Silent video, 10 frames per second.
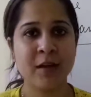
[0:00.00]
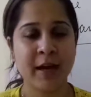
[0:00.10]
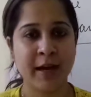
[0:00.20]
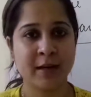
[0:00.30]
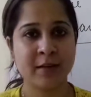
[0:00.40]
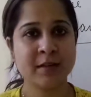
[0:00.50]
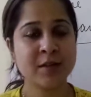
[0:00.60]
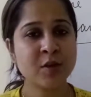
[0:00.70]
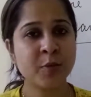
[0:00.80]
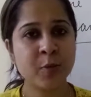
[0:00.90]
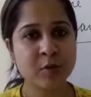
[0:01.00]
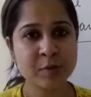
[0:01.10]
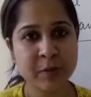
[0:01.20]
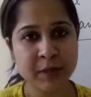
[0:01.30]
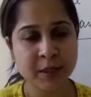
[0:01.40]
And this is your post
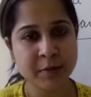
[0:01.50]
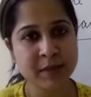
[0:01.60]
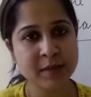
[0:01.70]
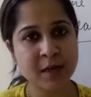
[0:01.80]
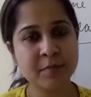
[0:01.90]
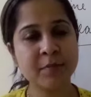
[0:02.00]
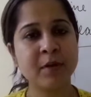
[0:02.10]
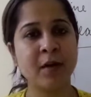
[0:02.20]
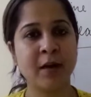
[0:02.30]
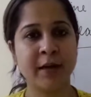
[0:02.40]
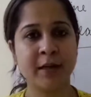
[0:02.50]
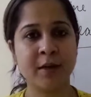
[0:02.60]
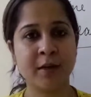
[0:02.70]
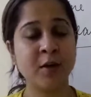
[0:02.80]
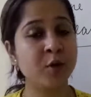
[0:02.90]
midterm exam,
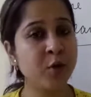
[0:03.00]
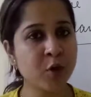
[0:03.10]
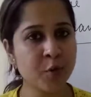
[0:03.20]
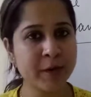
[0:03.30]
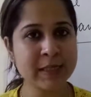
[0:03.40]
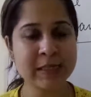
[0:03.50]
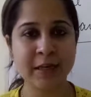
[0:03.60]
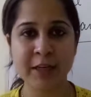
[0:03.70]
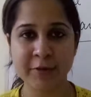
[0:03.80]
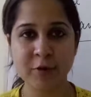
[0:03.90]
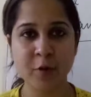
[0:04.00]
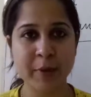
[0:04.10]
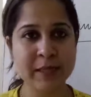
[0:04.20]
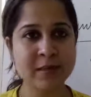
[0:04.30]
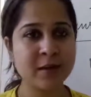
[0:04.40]
and do your best, give your
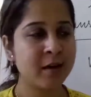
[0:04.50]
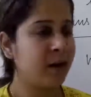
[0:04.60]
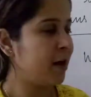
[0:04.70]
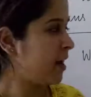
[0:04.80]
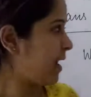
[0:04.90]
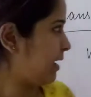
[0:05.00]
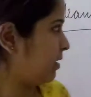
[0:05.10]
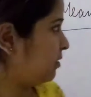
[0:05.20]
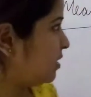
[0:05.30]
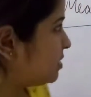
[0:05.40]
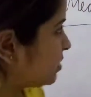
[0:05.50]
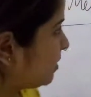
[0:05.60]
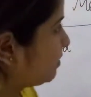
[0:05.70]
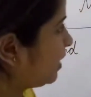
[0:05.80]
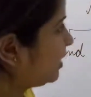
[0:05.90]
best. And this
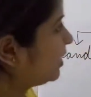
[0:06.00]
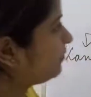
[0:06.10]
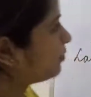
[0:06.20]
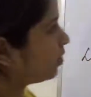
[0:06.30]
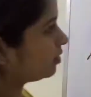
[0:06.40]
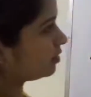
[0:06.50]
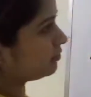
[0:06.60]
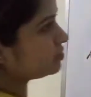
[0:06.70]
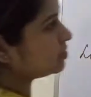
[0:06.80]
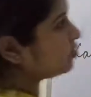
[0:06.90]
time I have brought revision